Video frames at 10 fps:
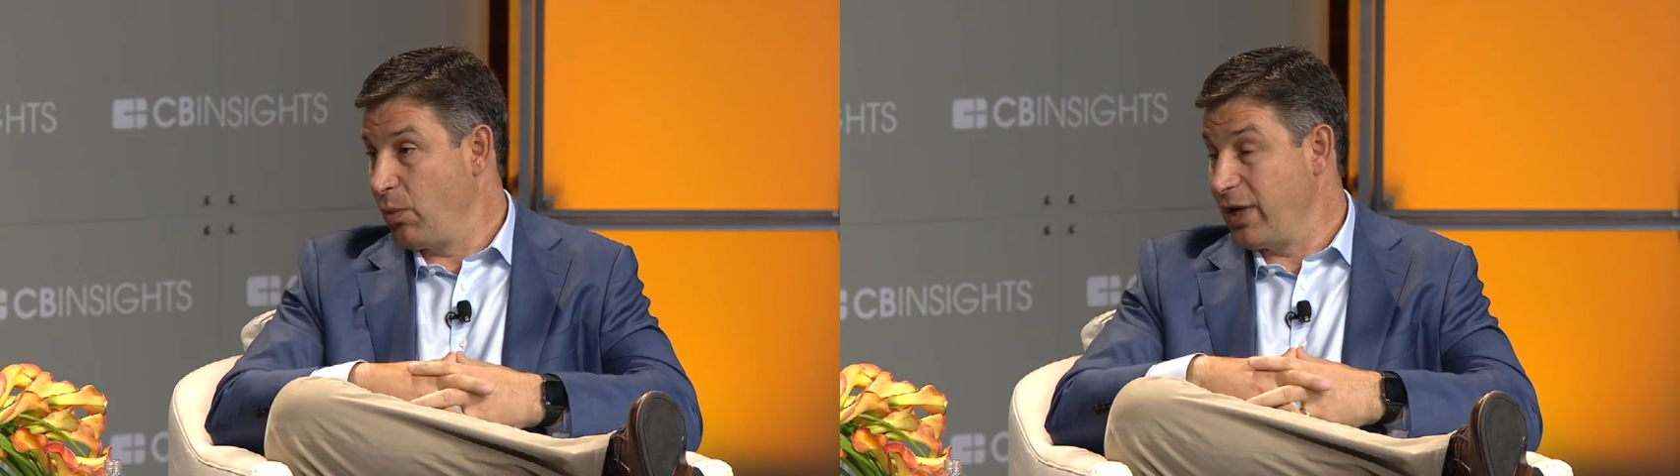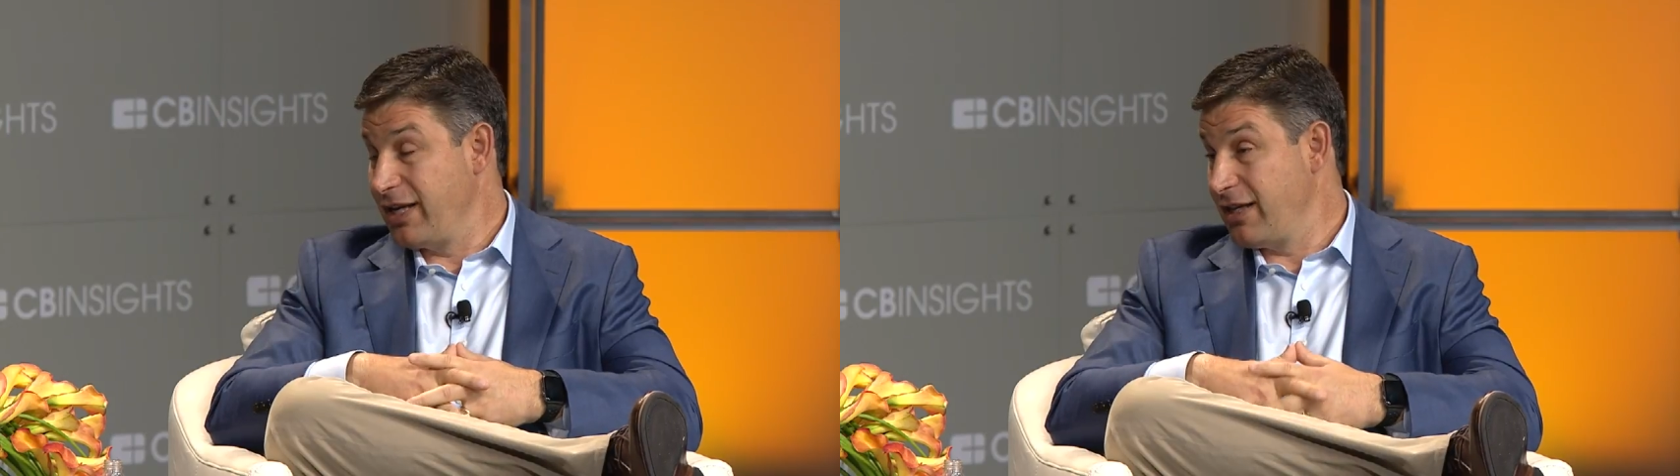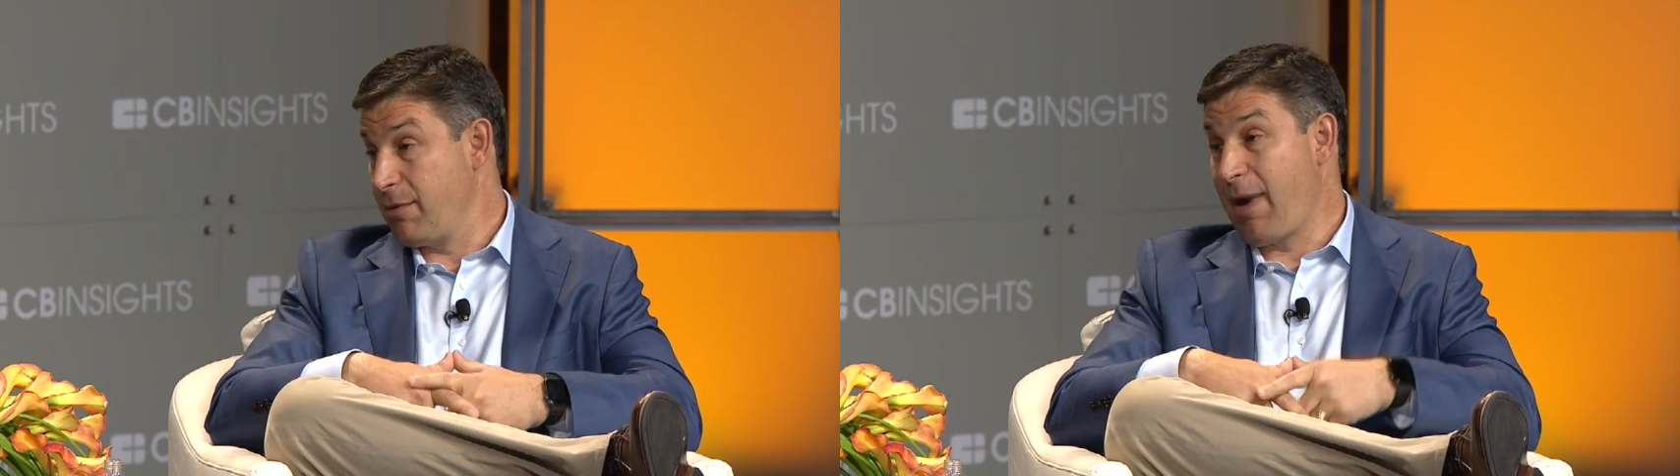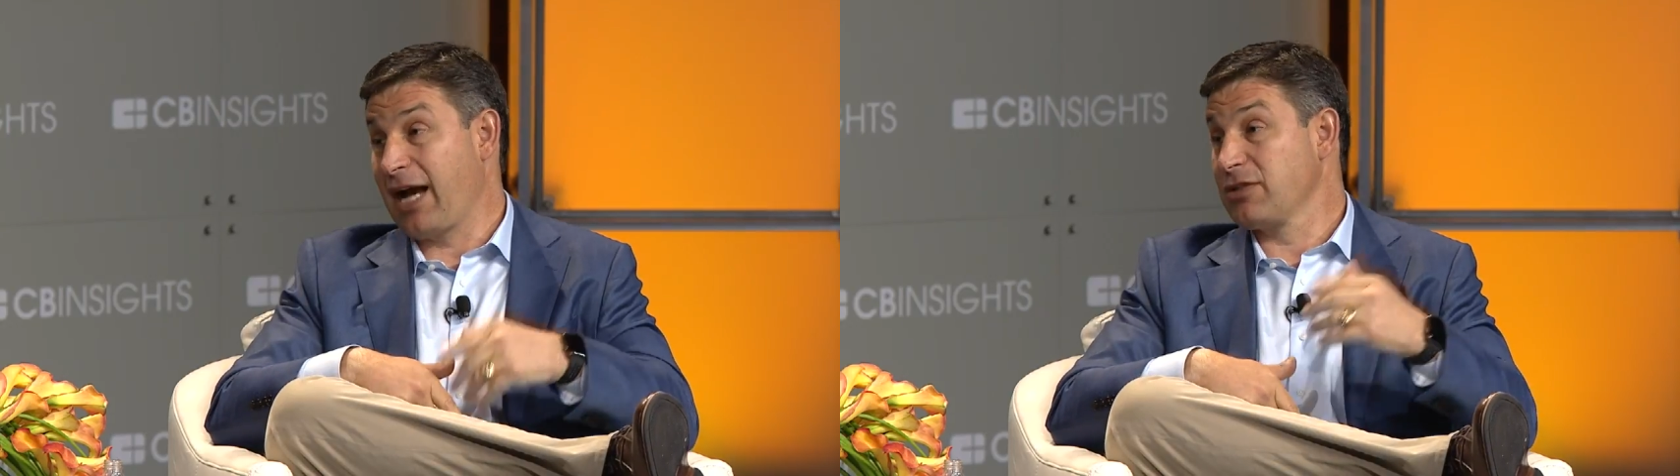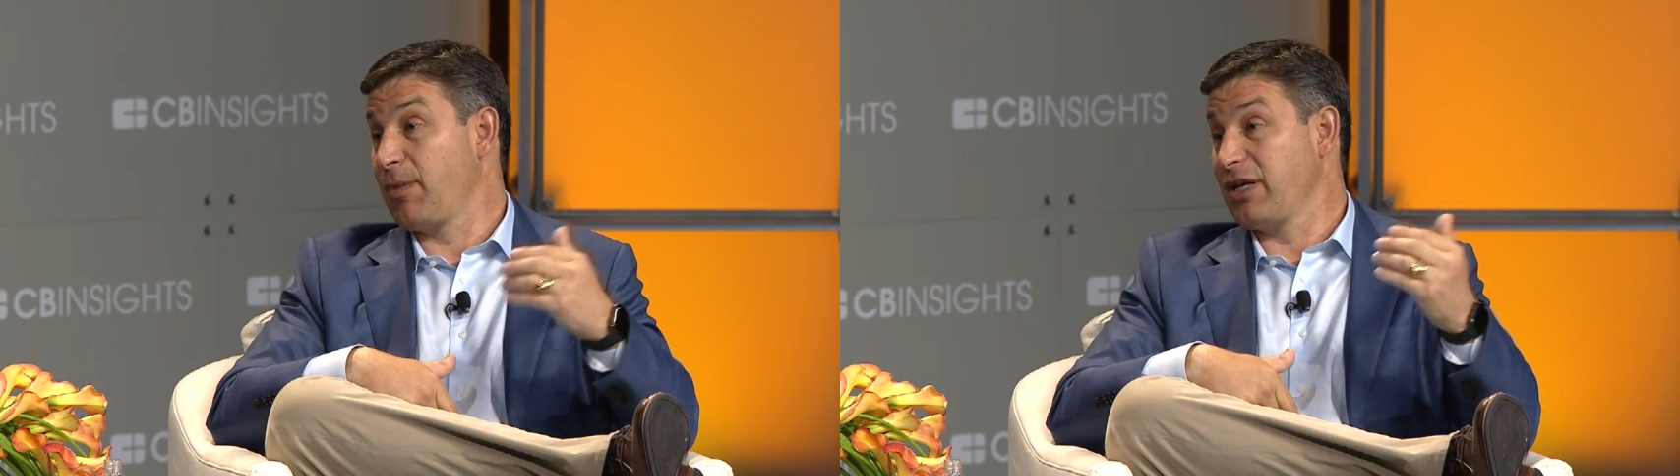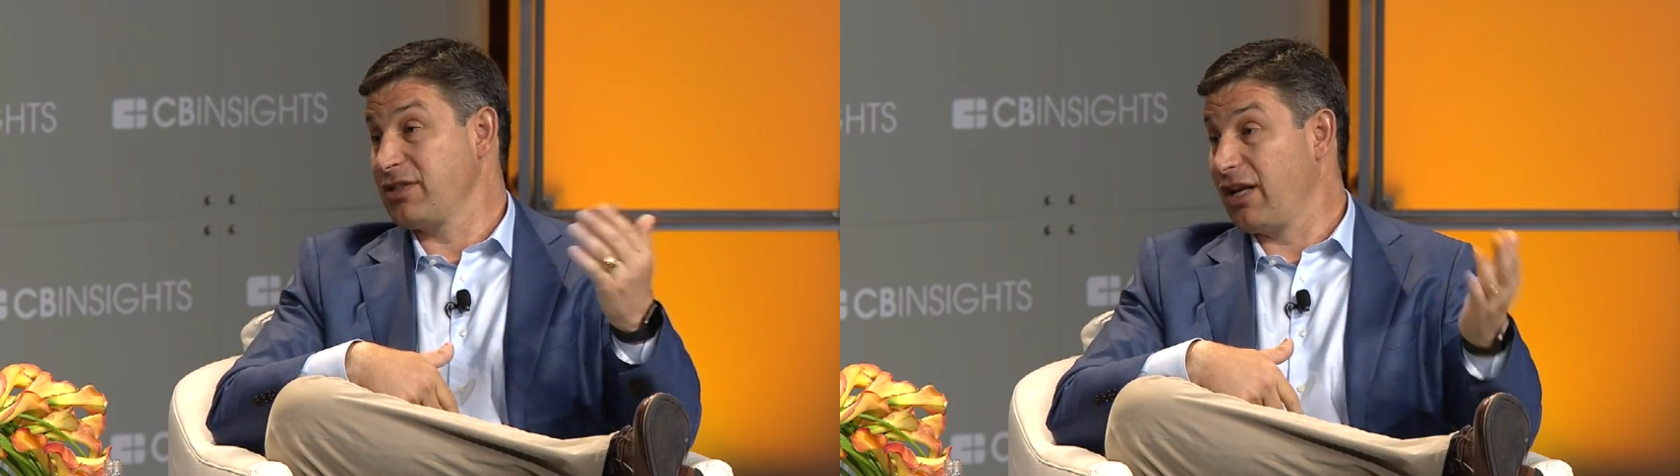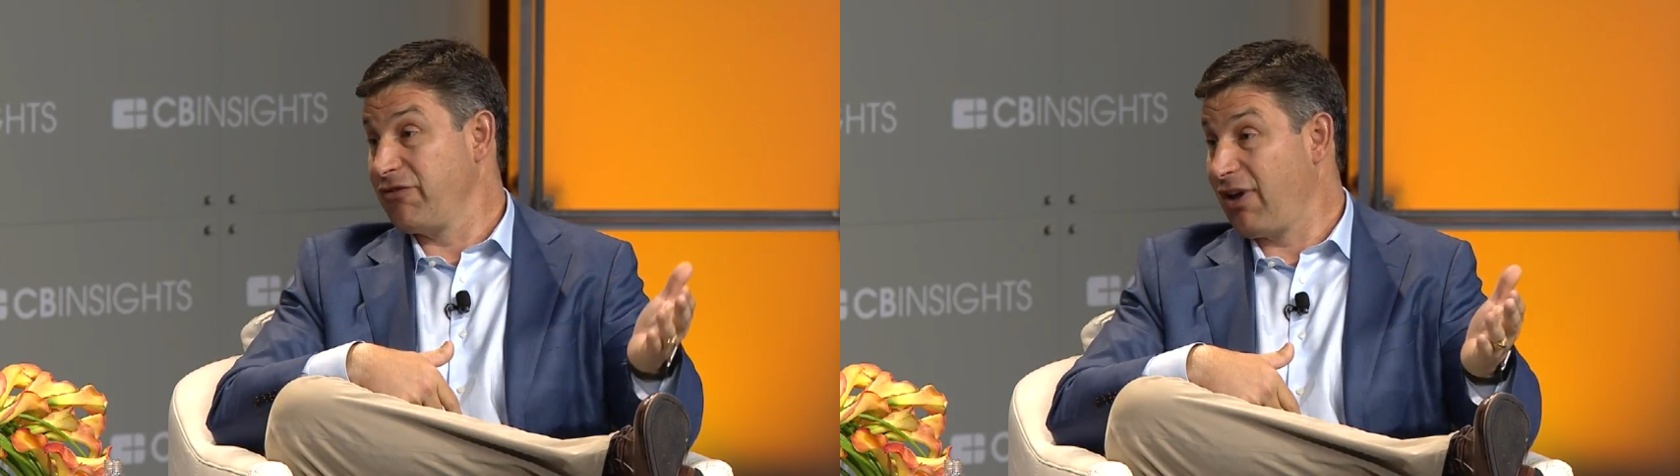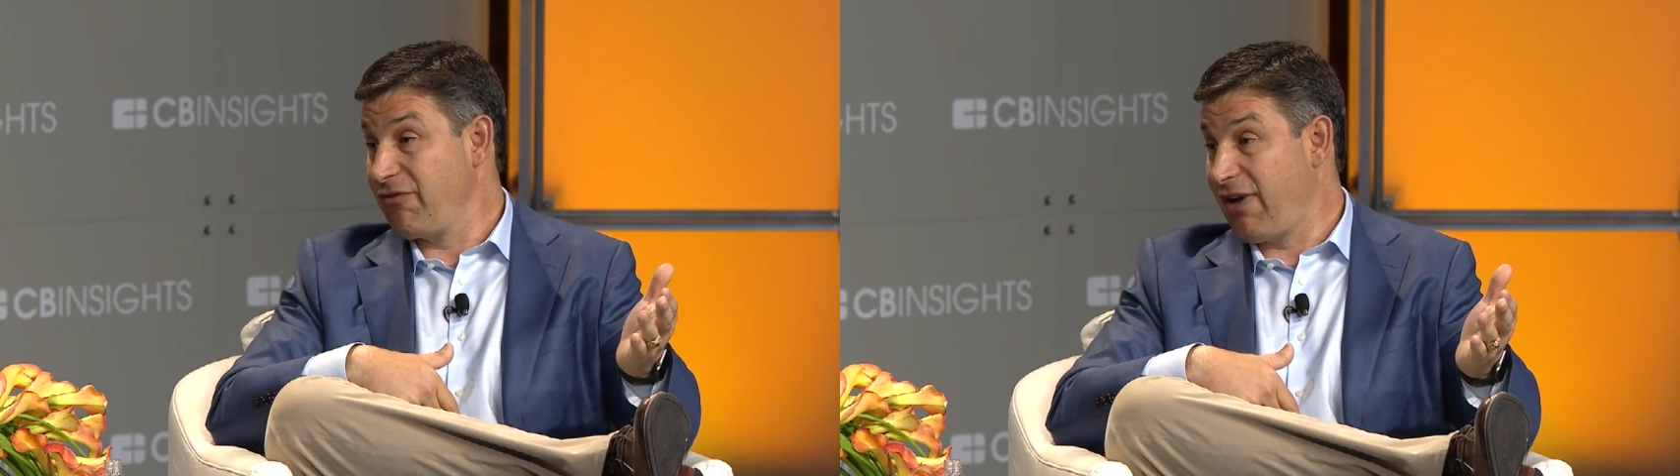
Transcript: we need to maximize lifetime